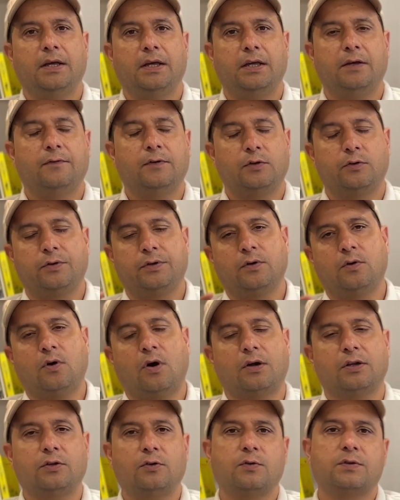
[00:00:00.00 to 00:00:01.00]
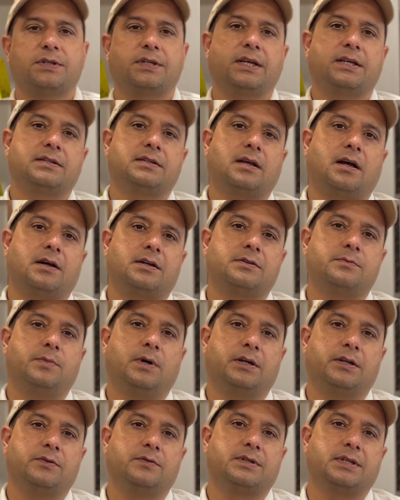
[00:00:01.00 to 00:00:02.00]
Even though you got those 6 hours,
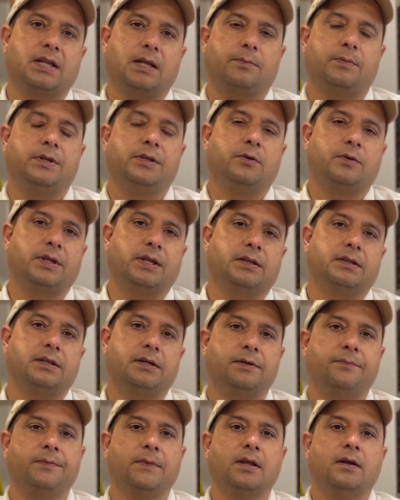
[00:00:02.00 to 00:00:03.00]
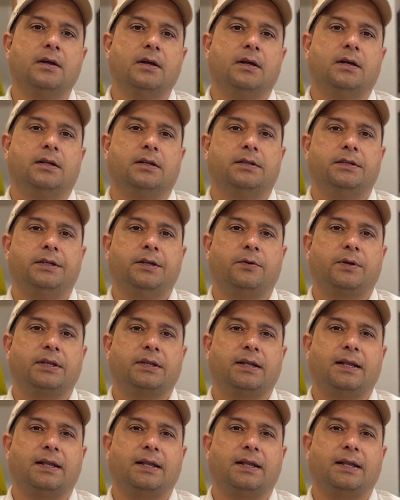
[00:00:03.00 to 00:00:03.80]
but you slept during the during the